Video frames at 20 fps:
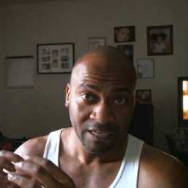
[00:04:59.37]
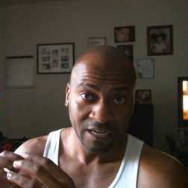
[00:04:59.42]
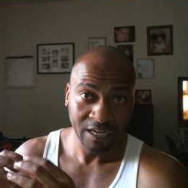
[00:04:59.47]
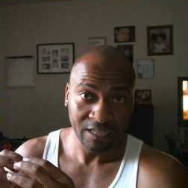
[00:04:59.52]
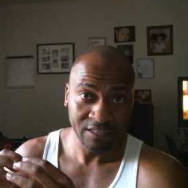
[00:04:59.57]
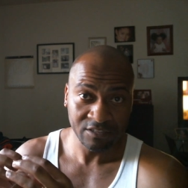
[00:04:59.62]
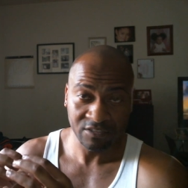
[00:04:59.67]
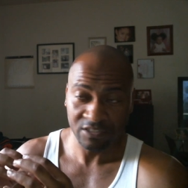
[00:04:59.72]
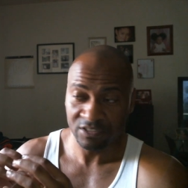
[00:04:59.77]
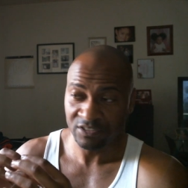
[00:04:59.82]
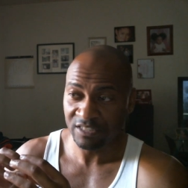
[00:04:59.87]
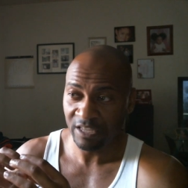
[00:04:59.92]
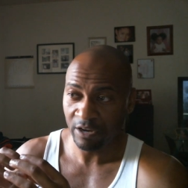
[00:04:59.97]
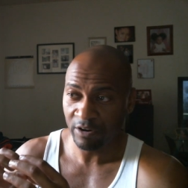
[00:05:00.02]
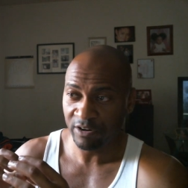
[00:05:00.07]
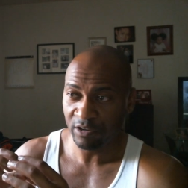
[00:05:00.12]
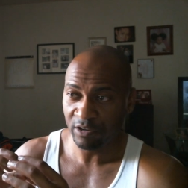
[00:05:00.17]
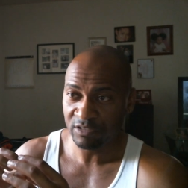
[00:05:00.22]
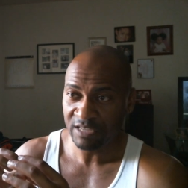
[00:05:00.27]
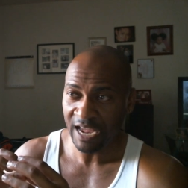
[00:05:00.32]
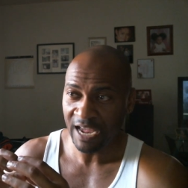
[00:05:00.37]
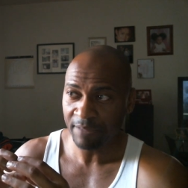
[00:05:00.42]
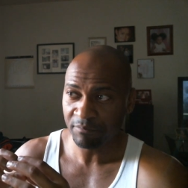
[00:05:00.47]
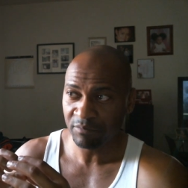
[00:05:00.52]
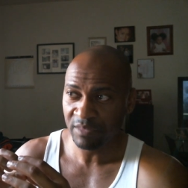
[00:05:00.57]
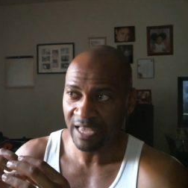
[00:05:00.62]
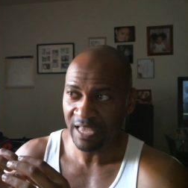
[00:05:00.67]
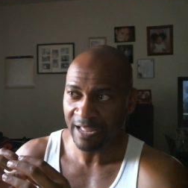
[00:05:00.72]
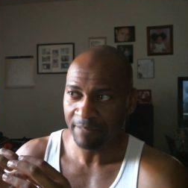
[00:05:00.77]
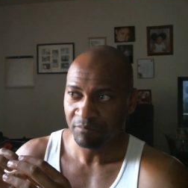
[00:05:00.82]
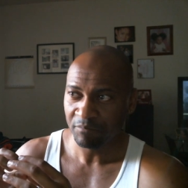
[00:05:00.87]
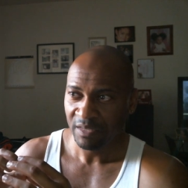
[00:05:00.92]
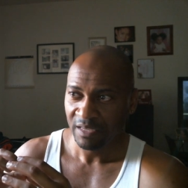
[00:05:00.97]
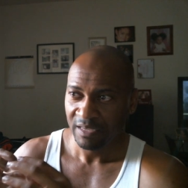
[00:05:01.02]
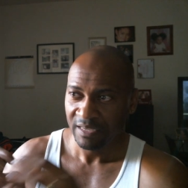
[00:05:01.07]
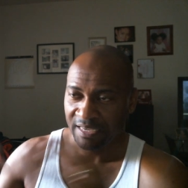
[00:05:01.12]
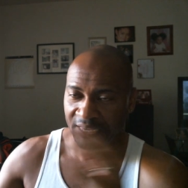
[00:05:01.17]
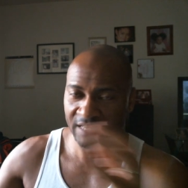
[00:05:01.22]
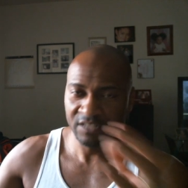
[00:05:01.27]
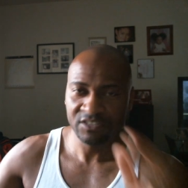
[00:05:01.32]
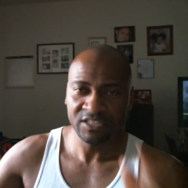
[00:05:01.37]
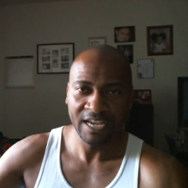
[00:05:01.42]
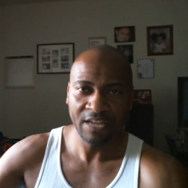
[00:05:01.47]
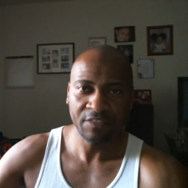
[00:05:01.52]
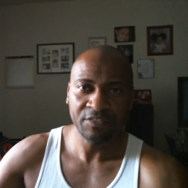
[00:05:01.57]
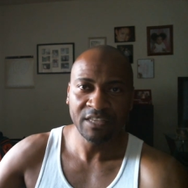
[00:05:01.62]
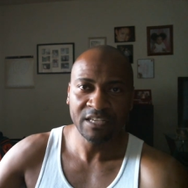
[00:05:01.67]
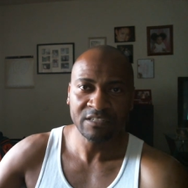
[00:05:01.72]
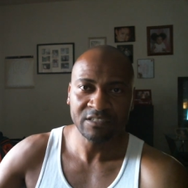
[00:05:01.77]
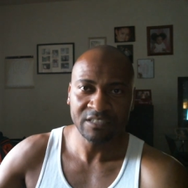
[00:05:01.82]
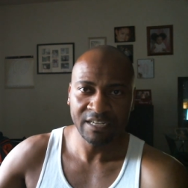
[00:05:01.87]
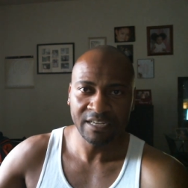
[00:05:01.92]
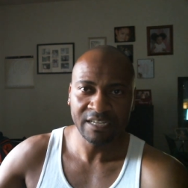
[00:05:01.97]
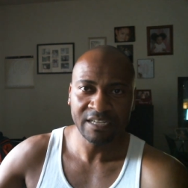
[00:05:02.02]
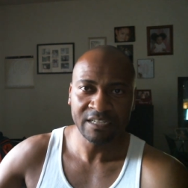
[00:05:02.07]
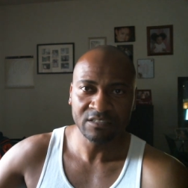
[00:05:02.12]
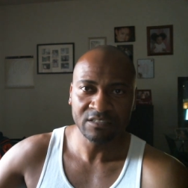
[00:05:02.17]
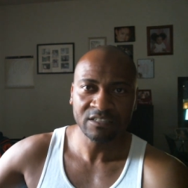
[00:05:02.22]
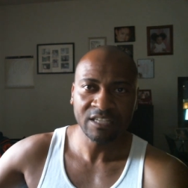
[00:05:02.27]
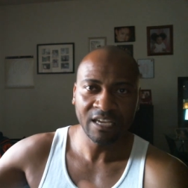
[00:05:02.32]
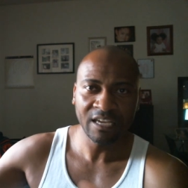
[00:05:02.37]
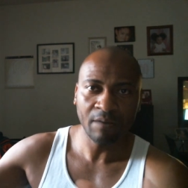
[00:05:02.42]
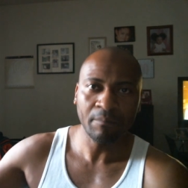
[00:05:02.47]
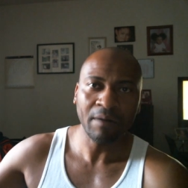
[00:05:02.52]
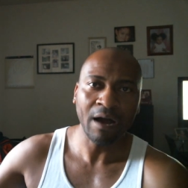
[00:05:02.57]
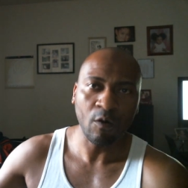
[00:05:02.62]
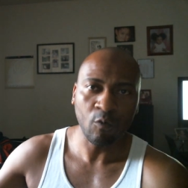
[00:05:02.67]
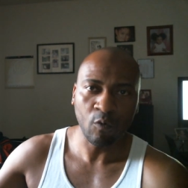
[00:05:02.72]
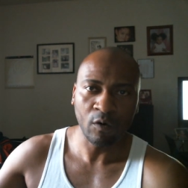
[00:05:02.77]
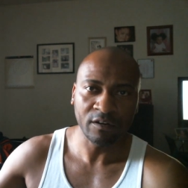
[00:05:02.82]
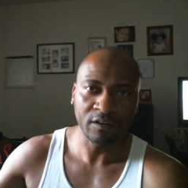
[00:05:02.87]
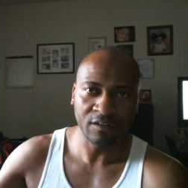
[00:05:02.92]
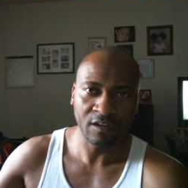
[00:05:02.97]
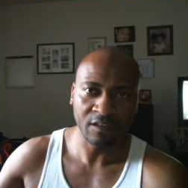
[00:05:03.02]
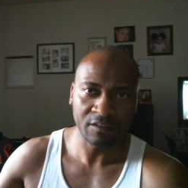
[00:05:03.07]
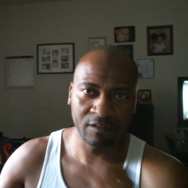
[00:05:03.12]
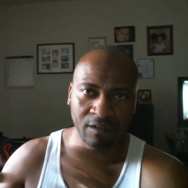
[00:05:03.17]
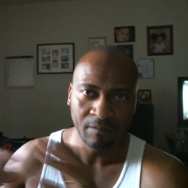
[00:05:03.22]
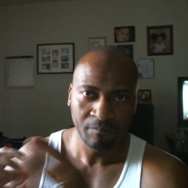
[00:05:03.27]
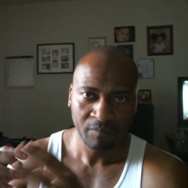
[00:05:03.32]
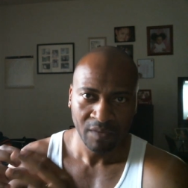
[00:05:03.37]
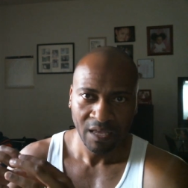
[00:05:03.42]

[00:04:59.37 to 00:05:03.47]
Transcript: There's a stereotype that each ethnicity can say about one another.